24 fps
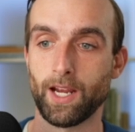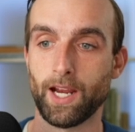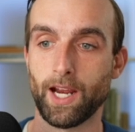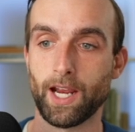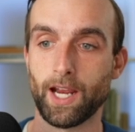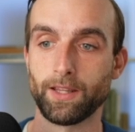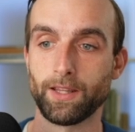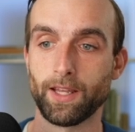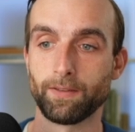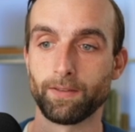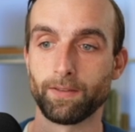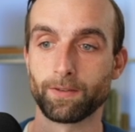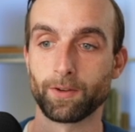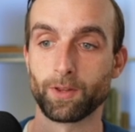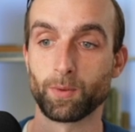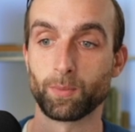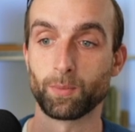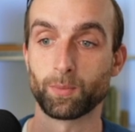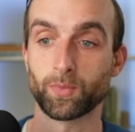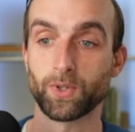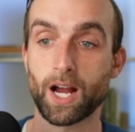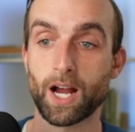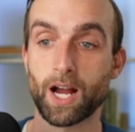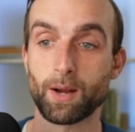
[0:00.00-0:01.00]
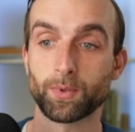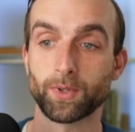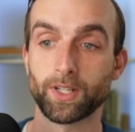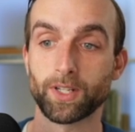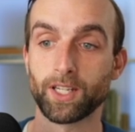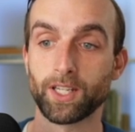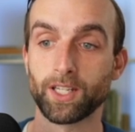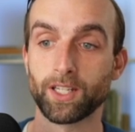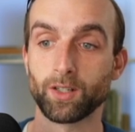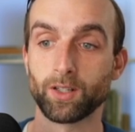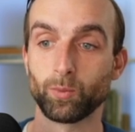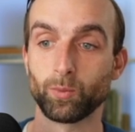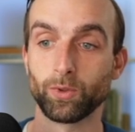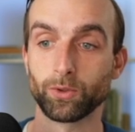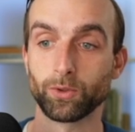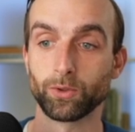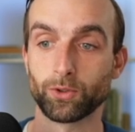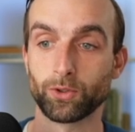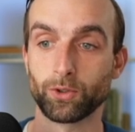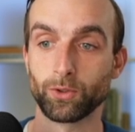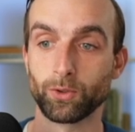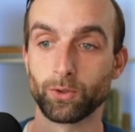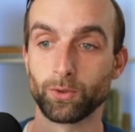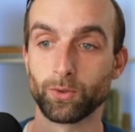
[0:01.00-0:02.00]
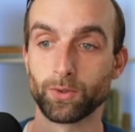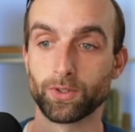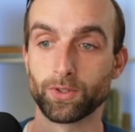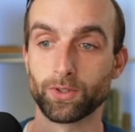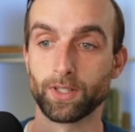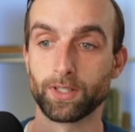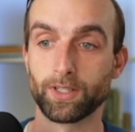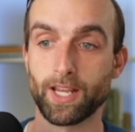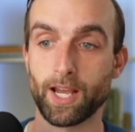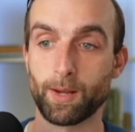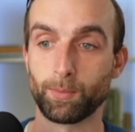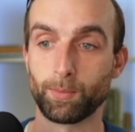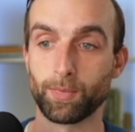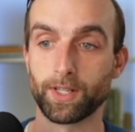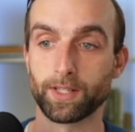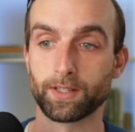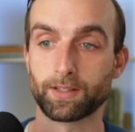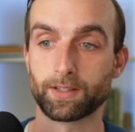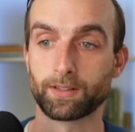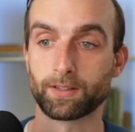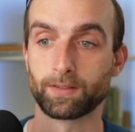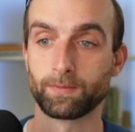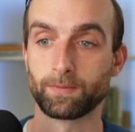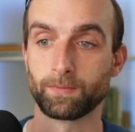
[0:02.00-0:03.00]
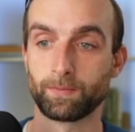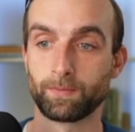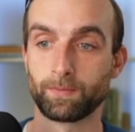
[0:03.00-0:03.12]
And then for the property, we'll choose the templates.